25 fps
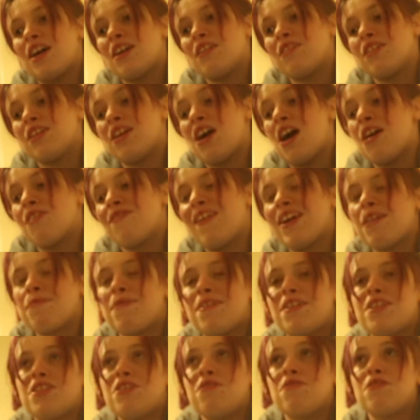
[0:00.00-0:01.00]
I'd
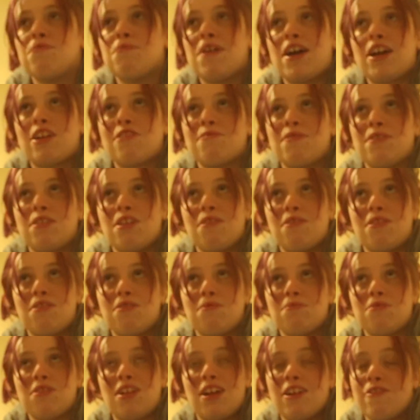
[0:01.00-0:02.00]
recommend you the maximum
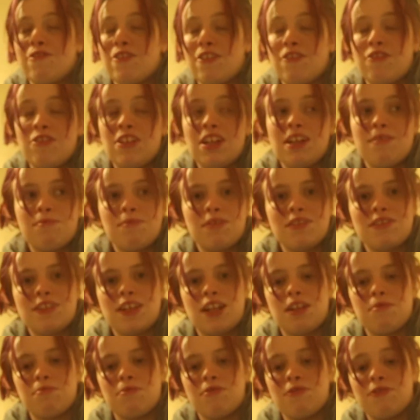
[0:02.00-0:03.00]
going up to like
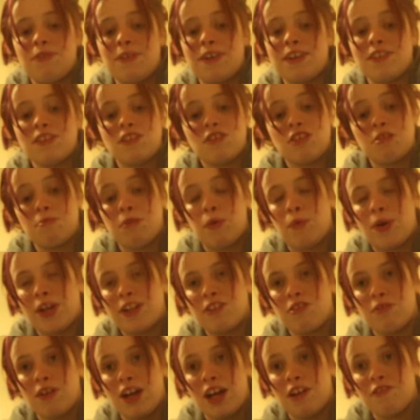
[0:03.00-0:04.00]
15%, otherwise it's going to be
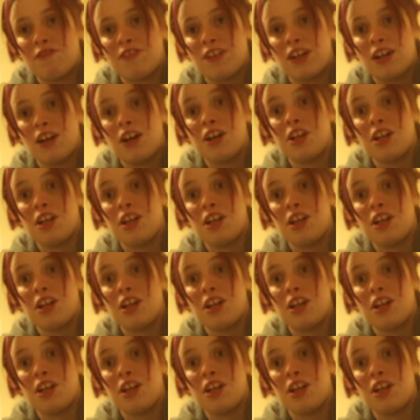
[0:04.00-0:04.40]
way too heavy.